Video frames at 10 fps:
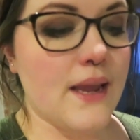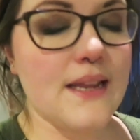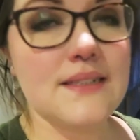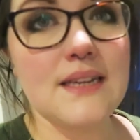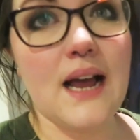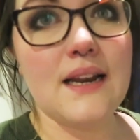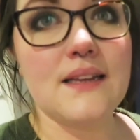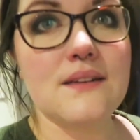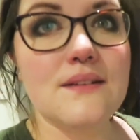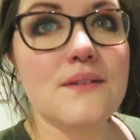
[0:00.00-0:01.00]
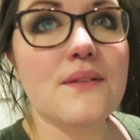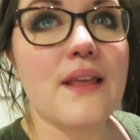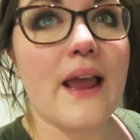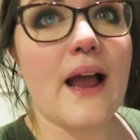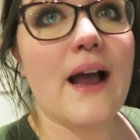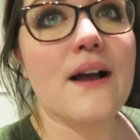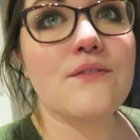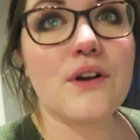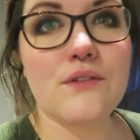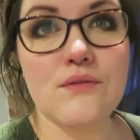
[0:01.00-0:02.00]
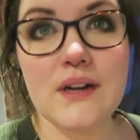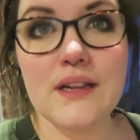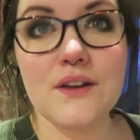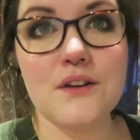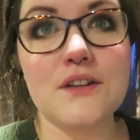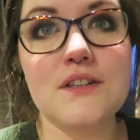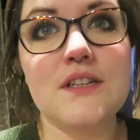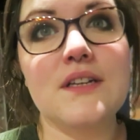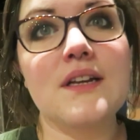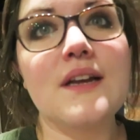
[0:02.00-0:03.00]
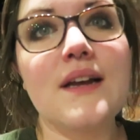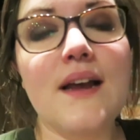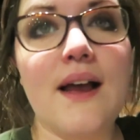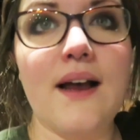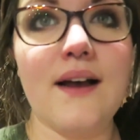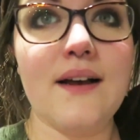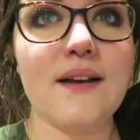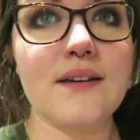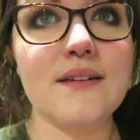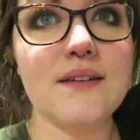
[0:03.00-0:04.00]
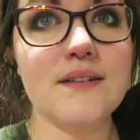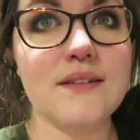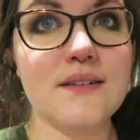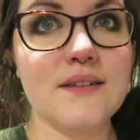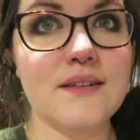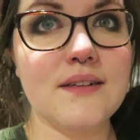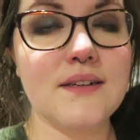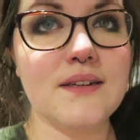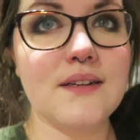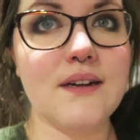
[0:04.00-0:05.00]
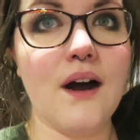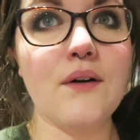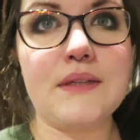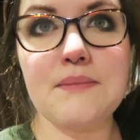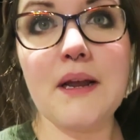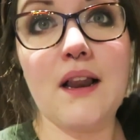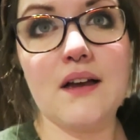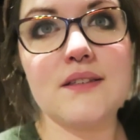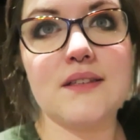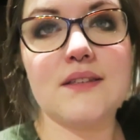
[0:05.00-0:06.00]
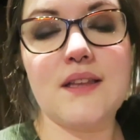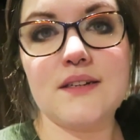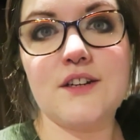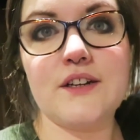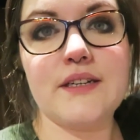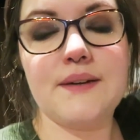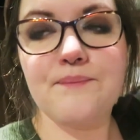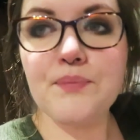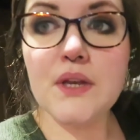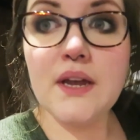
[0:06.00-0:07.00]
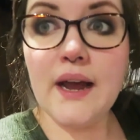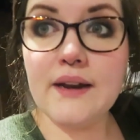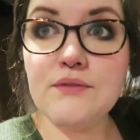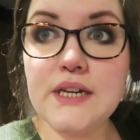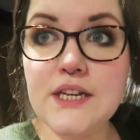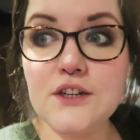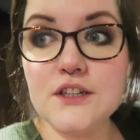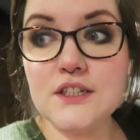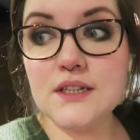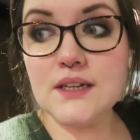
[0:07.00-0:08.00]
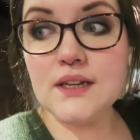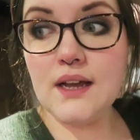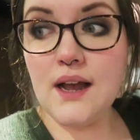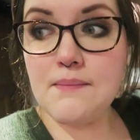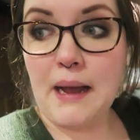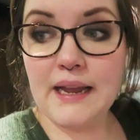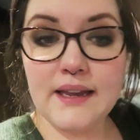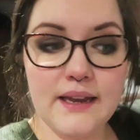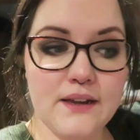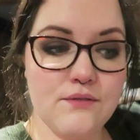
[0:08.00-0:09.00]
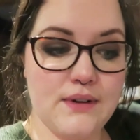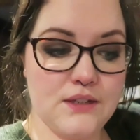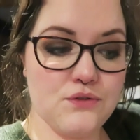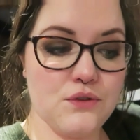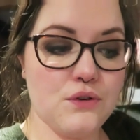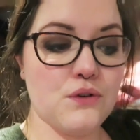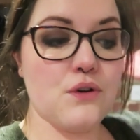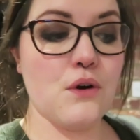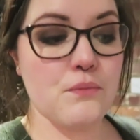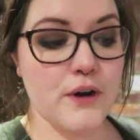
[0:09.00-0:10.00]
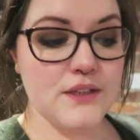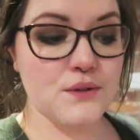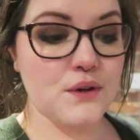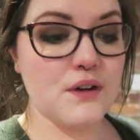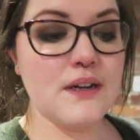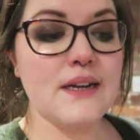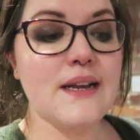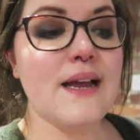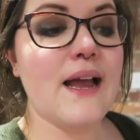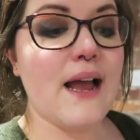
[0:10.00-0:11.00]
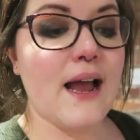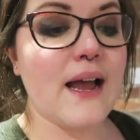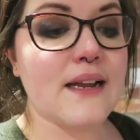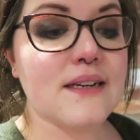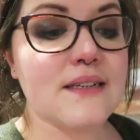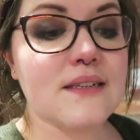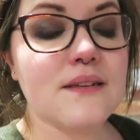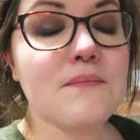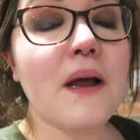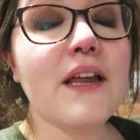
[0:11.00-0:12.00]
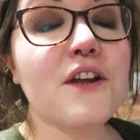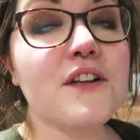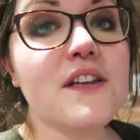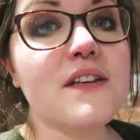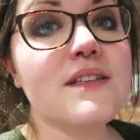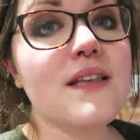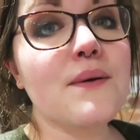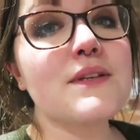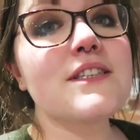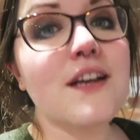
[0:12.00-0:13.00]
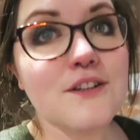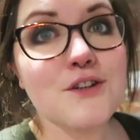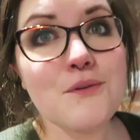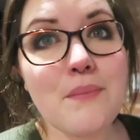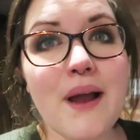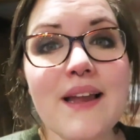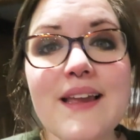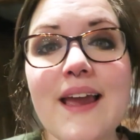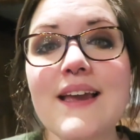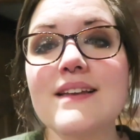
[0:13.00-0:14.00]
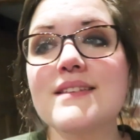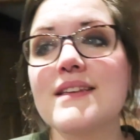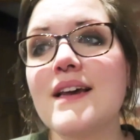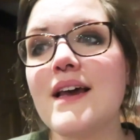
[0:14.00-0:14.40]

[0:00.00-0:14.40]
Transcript: in Tallinn they have a really good uh, oh it's my glasses they're dirty had a really good uh, pancake restaurant called Kompressor and my goodness they were such good pancakes